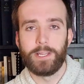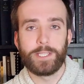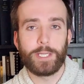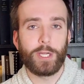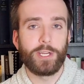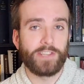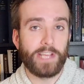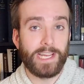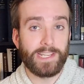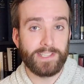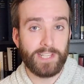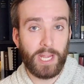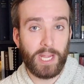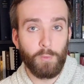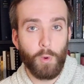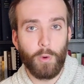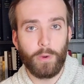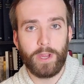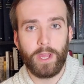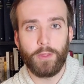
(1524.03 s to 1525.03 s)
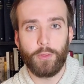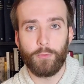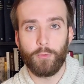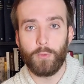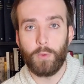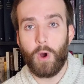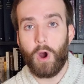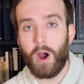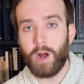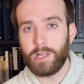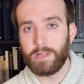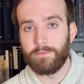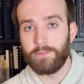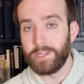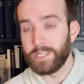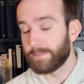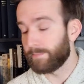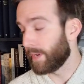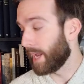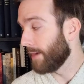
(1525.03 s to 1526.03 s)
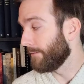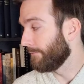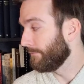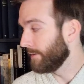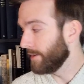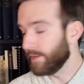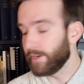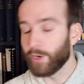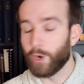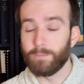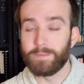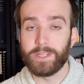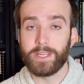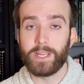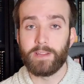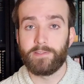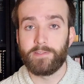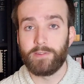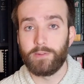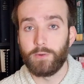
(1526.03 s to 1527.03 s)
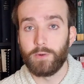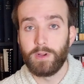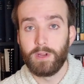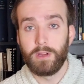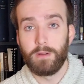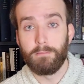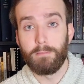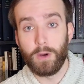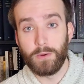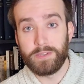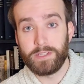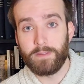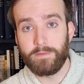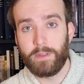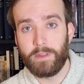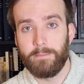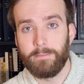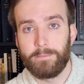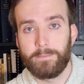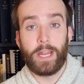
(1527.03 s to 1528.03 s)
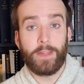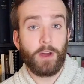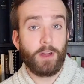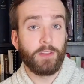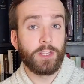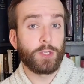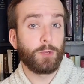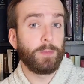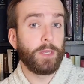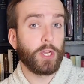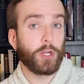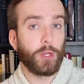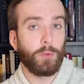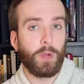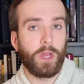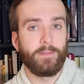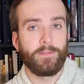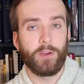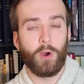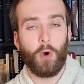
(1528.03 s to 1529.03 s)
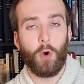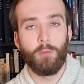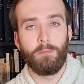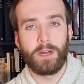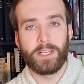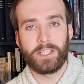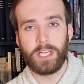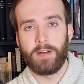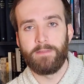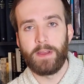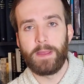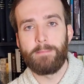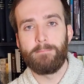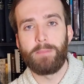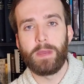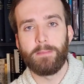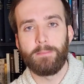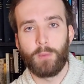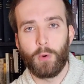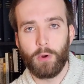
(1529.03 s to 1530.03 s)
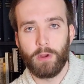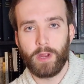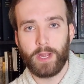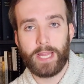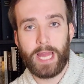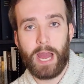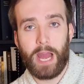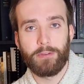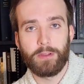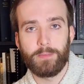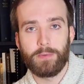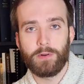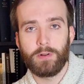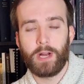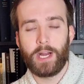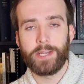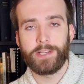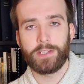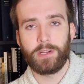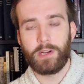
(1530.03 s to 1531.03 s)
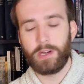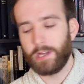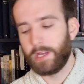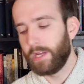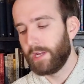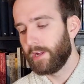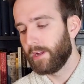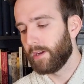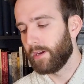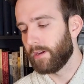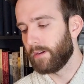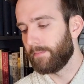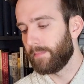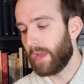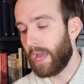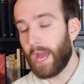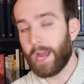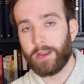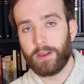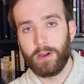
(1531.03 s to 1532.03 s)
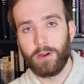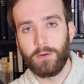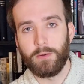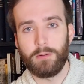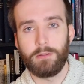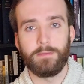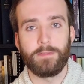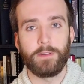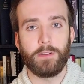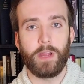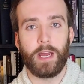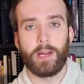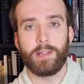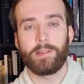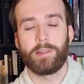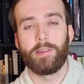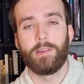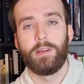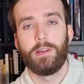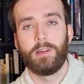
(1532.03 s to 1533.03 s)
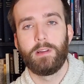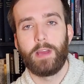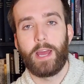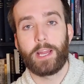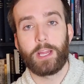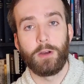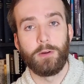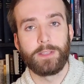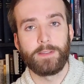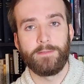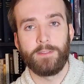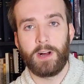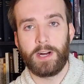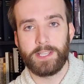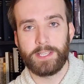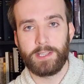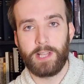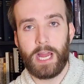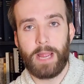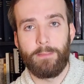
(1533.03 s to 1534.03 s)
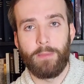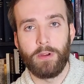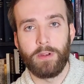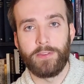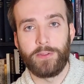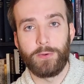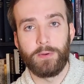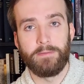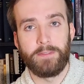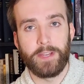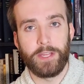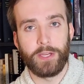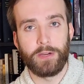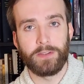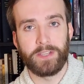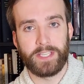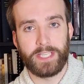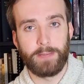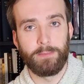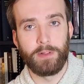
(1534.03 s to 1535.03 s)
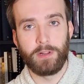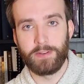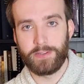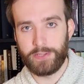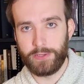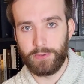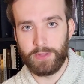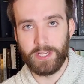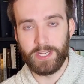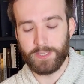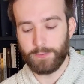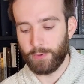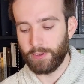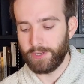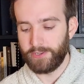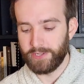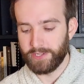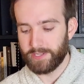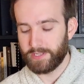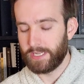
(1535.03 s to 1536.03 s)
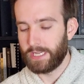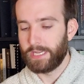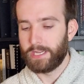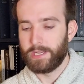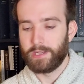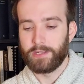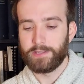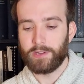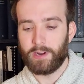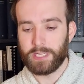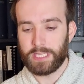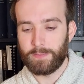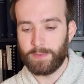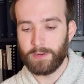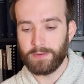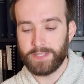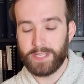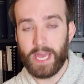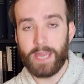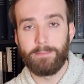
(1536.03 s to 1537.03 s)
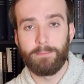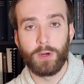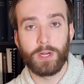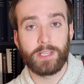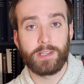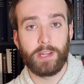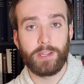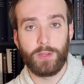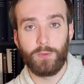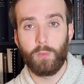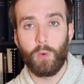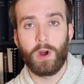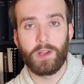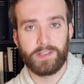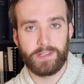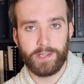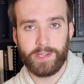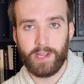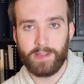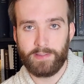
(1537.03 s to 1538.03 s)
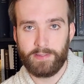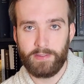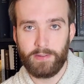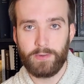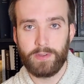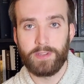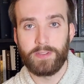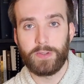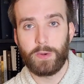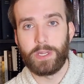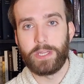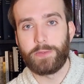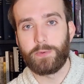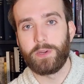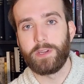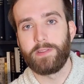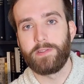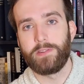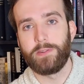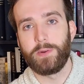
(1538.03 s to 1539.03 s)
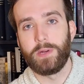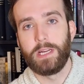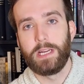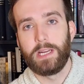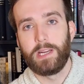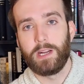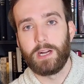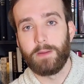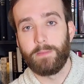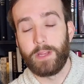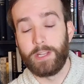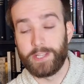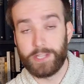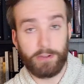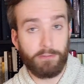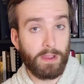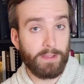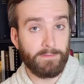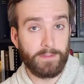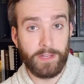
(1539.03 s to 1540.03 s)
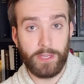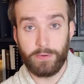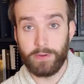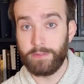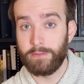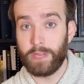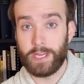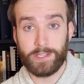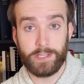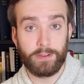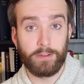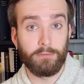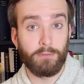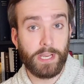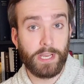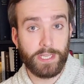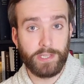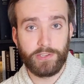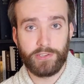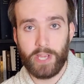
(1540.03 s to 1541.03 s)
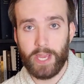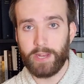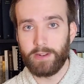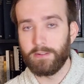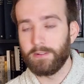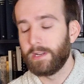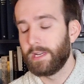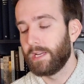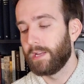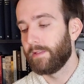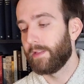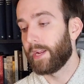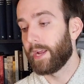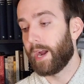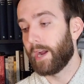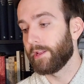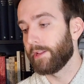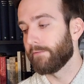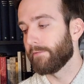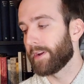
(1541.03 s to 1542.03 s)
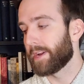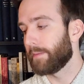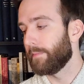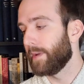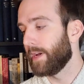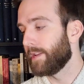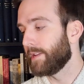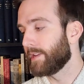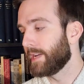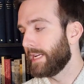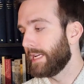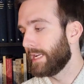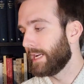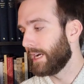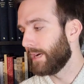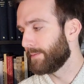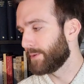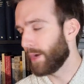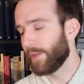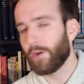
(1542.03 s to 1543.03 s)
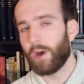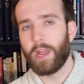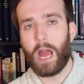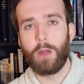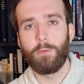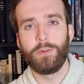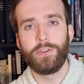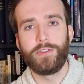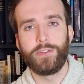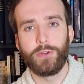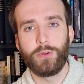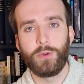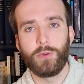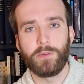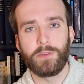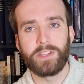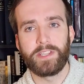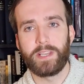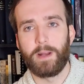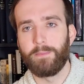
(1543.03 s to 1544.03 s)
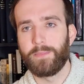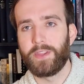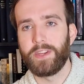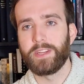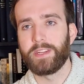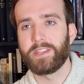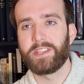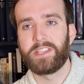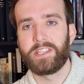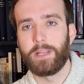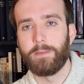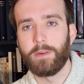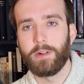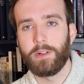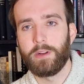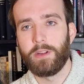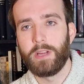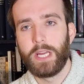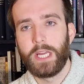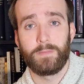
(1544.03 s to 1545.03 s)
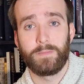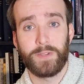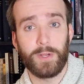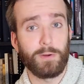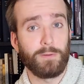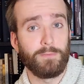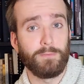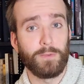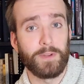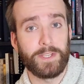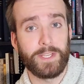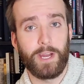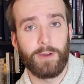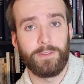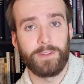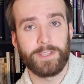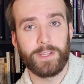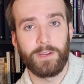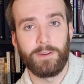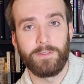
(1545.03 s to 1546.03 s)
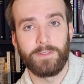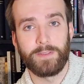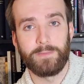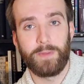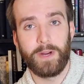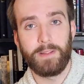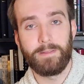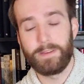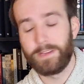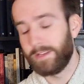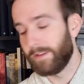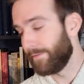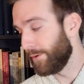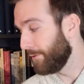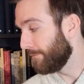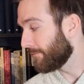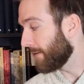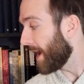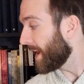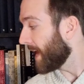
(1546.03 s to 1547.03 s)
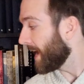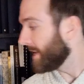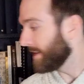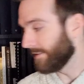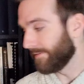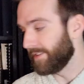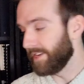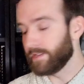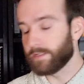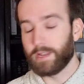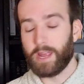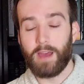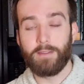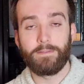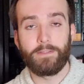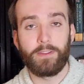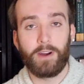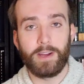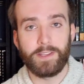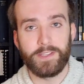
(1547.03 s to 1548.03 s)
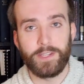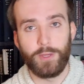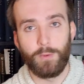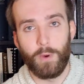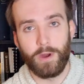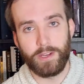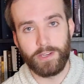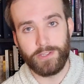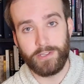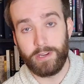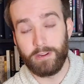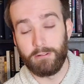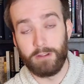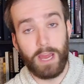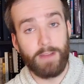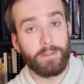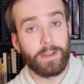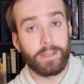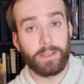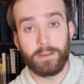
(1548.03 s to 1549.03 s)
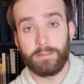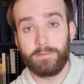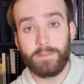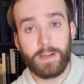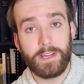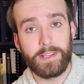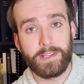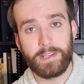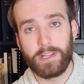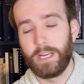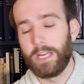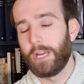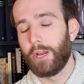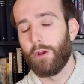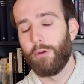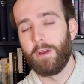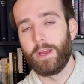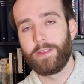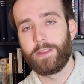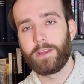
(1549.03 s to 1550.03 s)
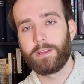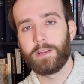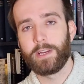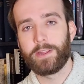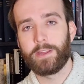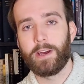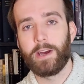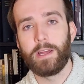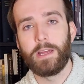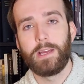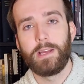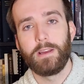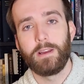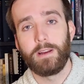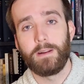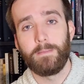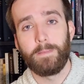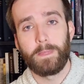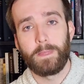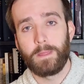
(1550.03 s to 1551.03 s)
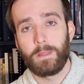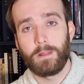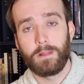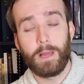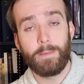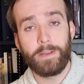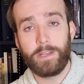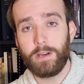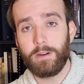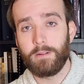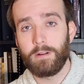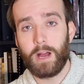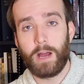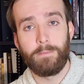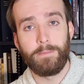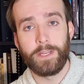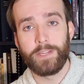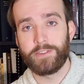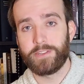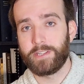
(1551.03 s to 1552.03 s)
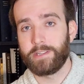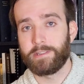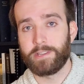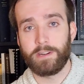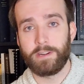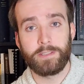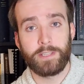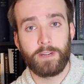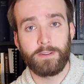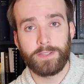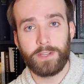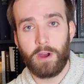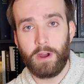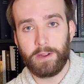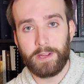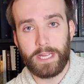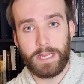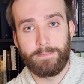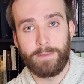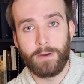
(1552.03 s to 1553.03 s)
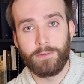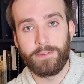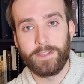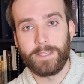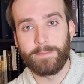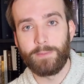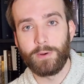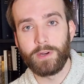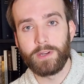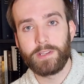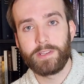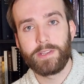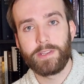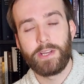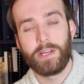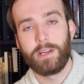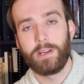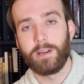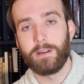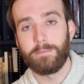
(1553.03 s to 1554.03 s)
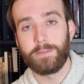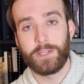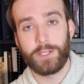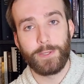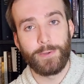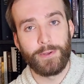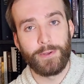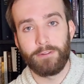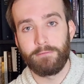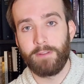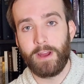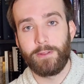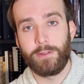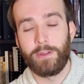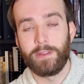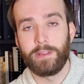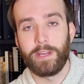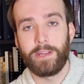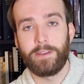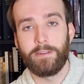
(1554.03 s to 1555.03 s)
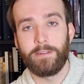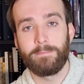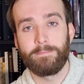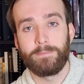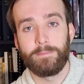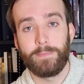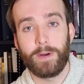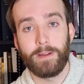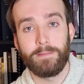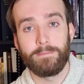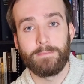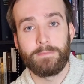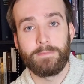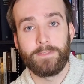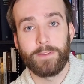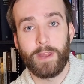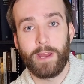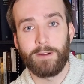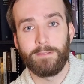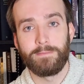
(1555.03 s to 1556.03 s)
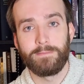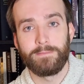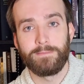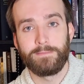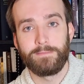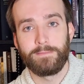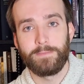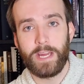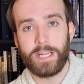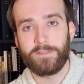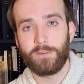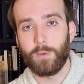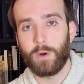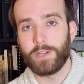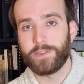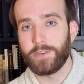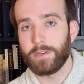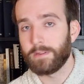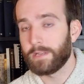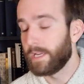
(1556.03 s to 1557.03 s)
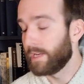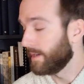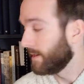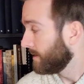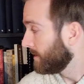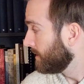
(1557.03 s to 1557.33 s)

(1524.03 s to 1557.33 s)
there's a good chance that I won't get through all of these, but I really hope to get to most of them. And I thought this would be a good way to hold myself a bit more accountable. I saw um, Echo over at Echoes of Lost Library do a video similar to this where he just talked about ten books that he wants to get to in twenty twenty-two. Um, and it's a great video, and that's a great channel that I highly recommend. Um, so I thought I would do something similar. So we'll see how this goes. But if you've read any of these and have thoughts you want to share or have any advice or anything like that, um, let me know. I'd be interested to start, start talking about these books um, sooner rather than later. But for now, thanks for watching.